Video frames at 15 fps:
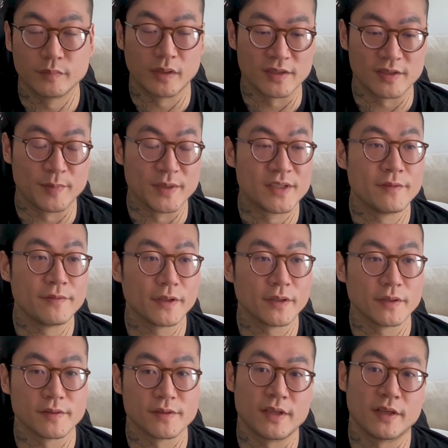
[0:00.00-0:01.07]
a
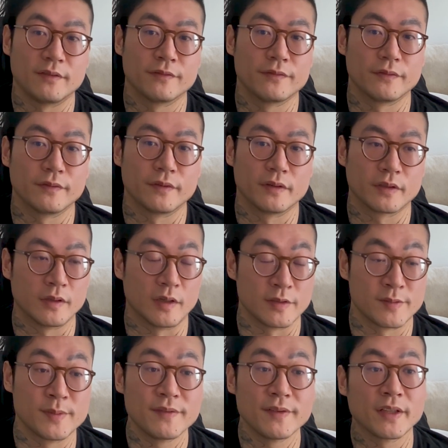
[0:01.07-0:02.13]
specific
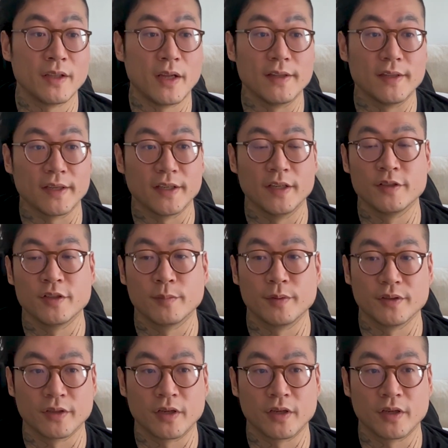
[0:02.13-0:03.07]
client that can interpret